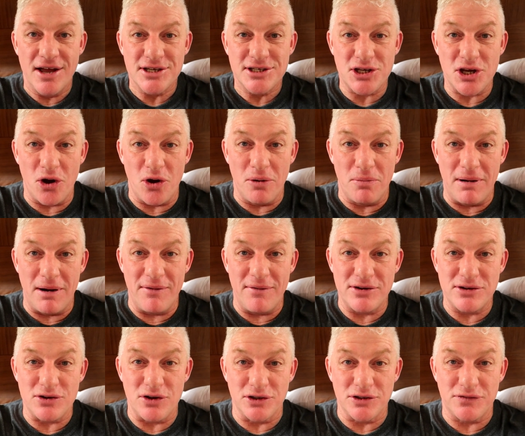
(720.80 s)
So my
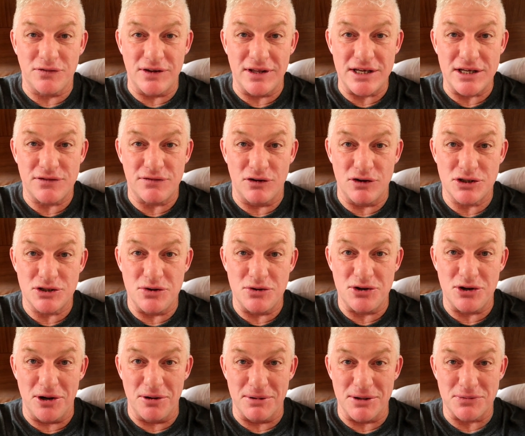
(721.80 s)
results for these first two
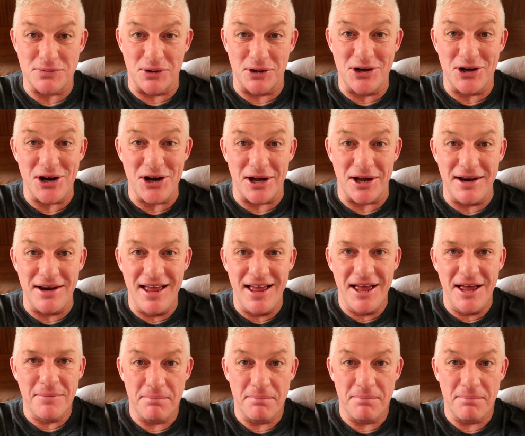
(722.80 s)
tournaments were good,